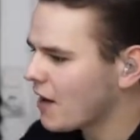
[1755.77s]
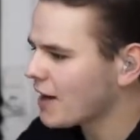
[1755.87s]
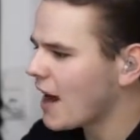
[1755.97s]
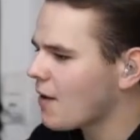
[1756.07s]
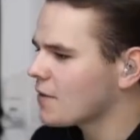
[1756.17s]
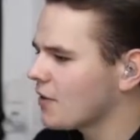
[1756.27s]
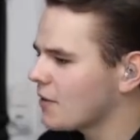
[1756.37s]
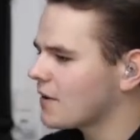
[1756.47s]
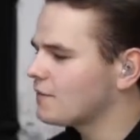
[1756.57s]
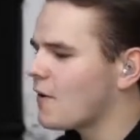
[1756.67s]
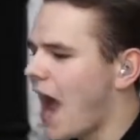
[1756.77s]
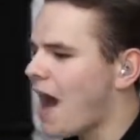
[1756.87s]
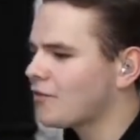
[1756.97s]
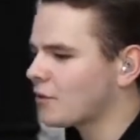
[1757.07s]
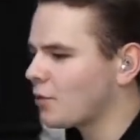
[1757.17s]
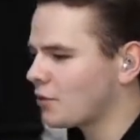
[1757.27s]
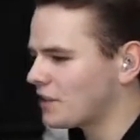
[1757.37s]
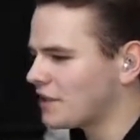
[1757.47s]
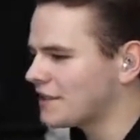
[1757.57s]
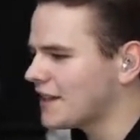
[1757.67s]
to try now with the
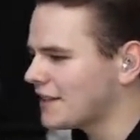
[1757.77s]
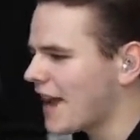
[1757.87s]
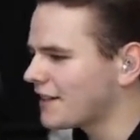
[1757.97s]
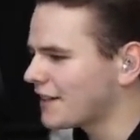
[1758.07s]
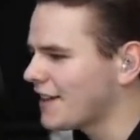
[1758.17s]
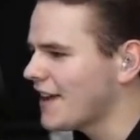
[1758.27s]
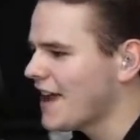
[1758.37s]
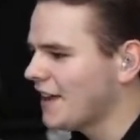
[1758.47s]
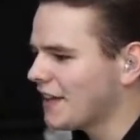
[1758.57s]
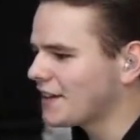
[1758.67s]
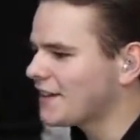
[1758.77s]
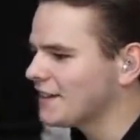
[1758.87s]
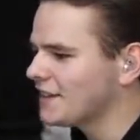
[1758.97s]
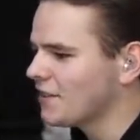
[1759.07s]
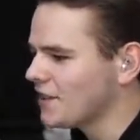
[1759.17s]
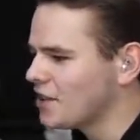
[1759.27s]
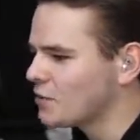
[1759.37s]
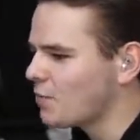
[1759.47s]
afterburners. It does actually, like, it can literally